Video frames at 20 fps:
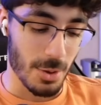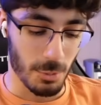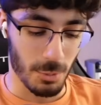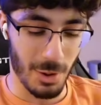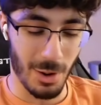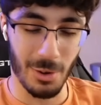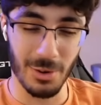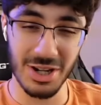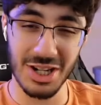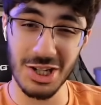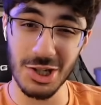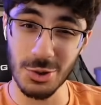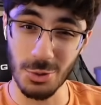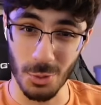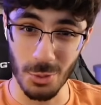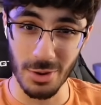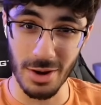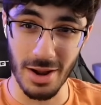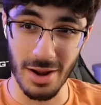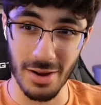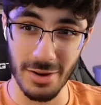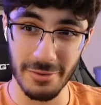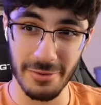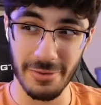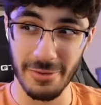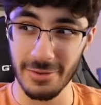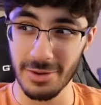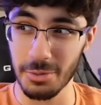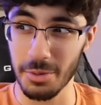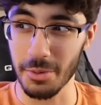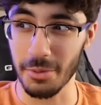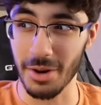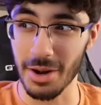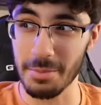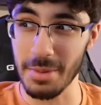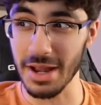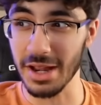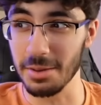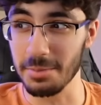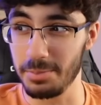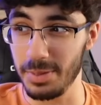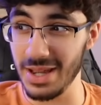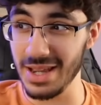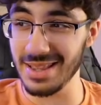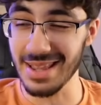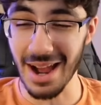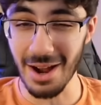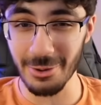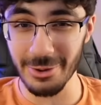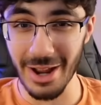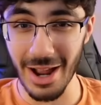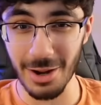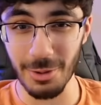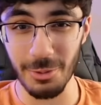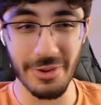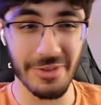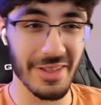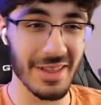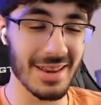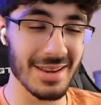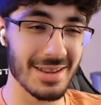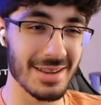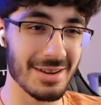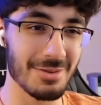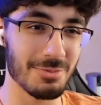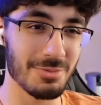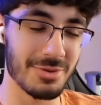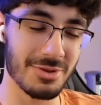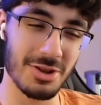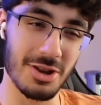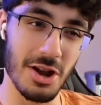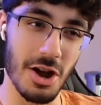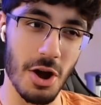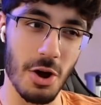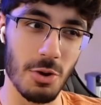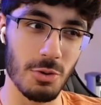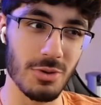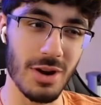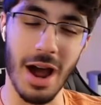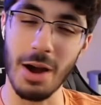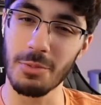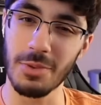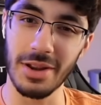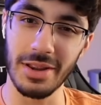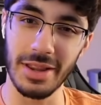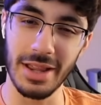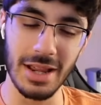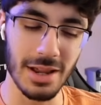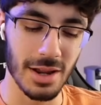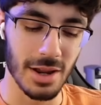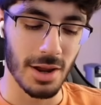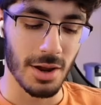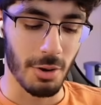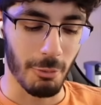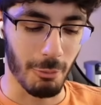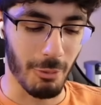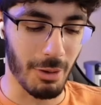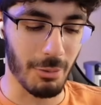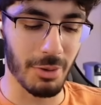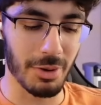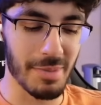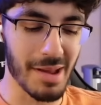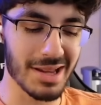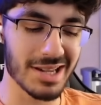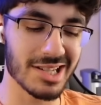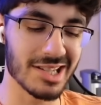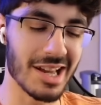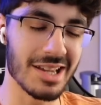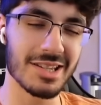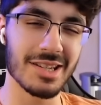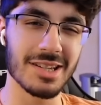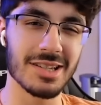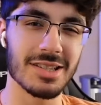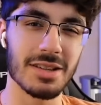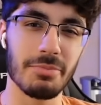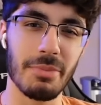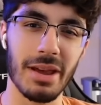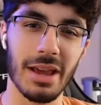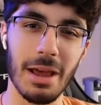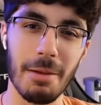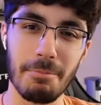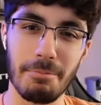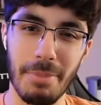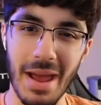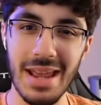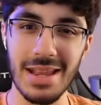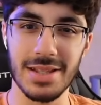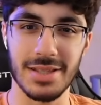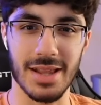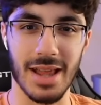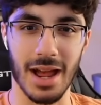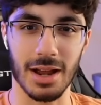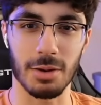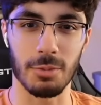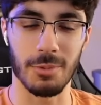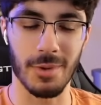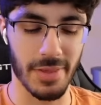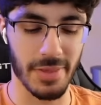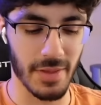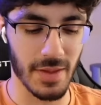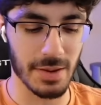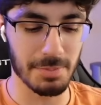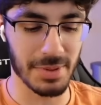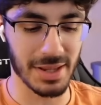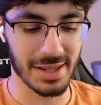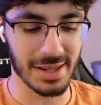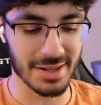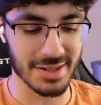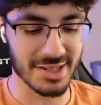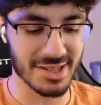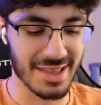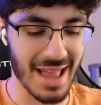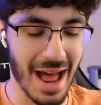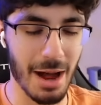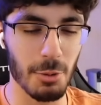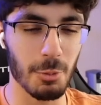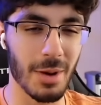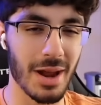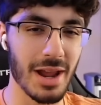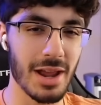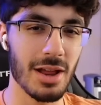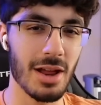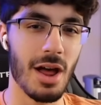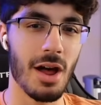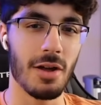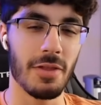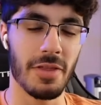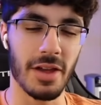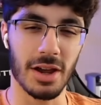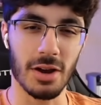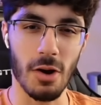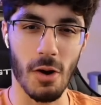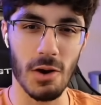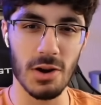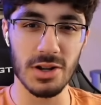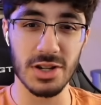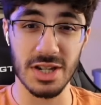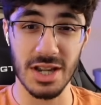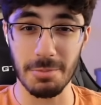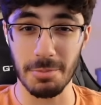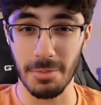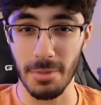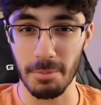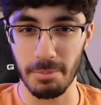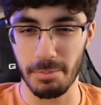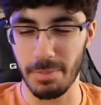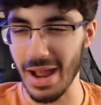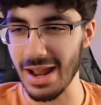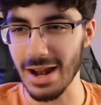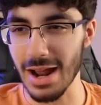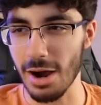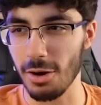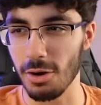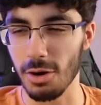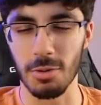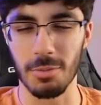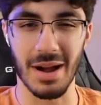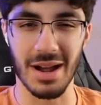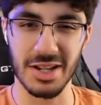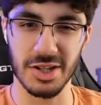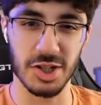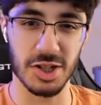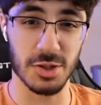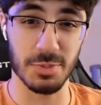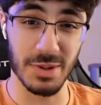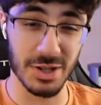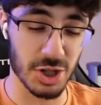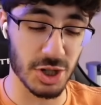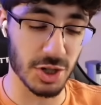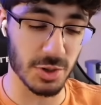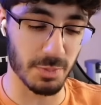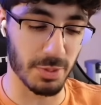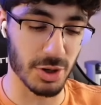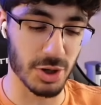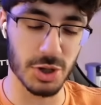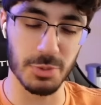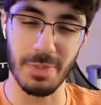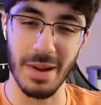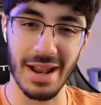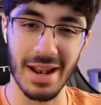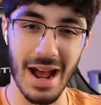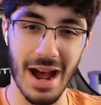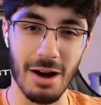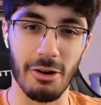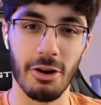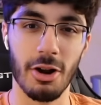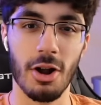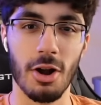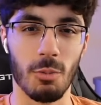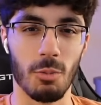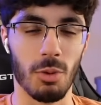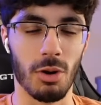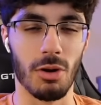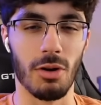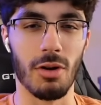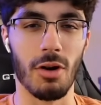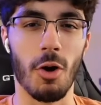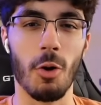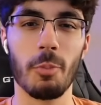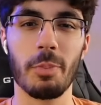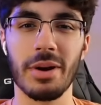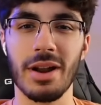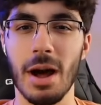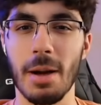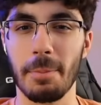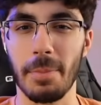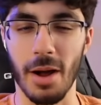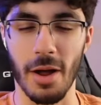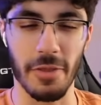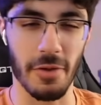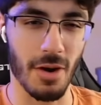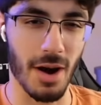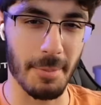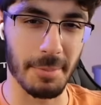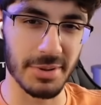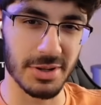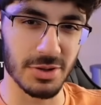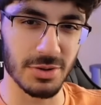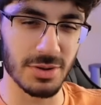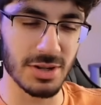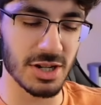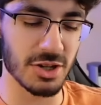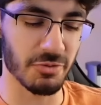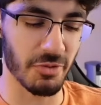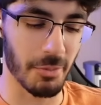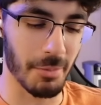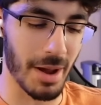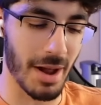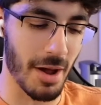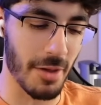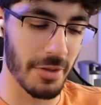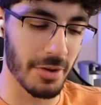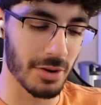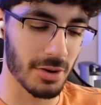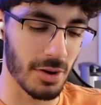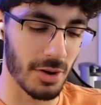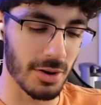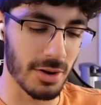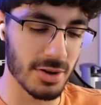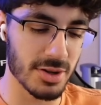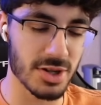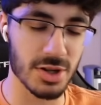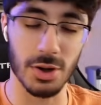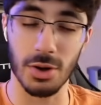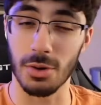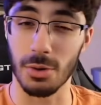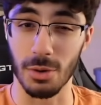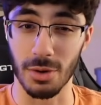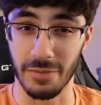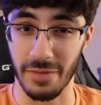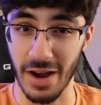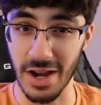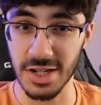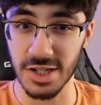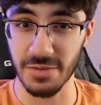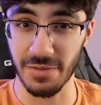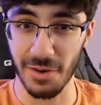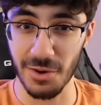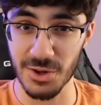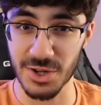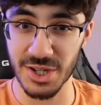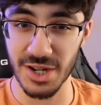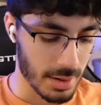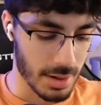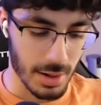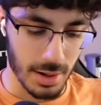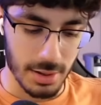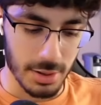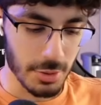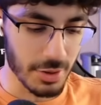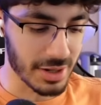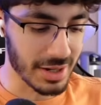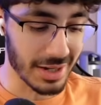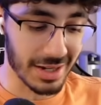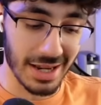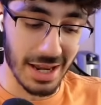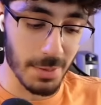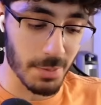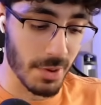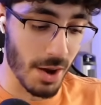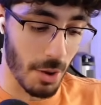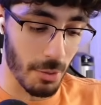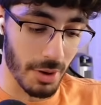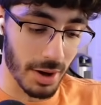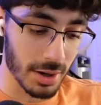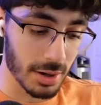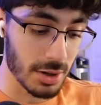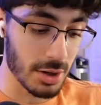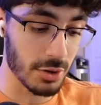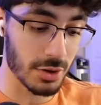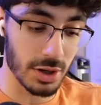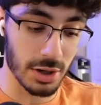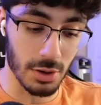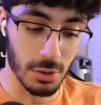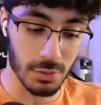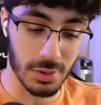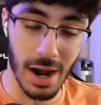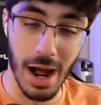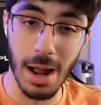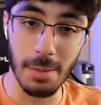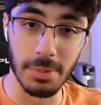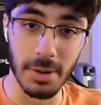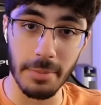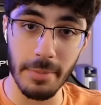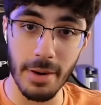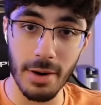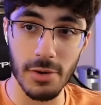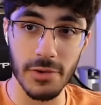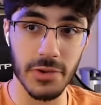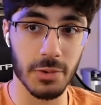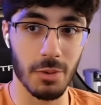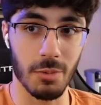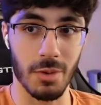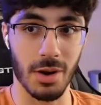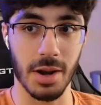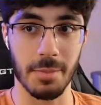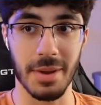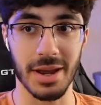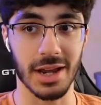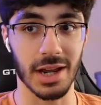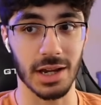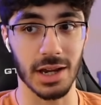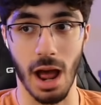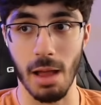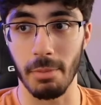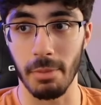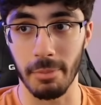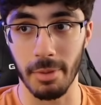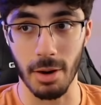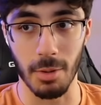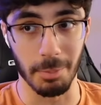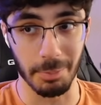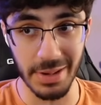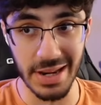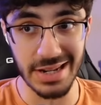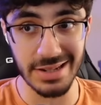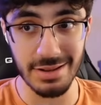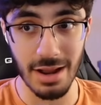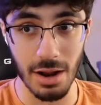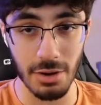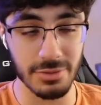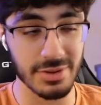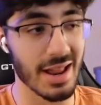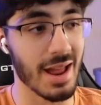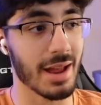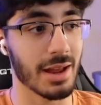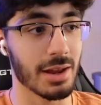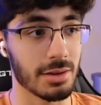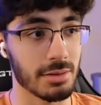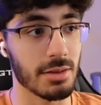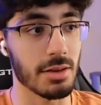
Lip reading: Well, sort of. Do we want to make a beatdown deck with it? No, not really. What would make sense is to make a bait deck with it, because that way the cards that bait out, or my Suspicious Bush bait out, will open up other opportunities for my other cards, or vice versa. You can keep going. You can go Goblin Barrel. Do we want to make a Goblin Barrel beatdown deck?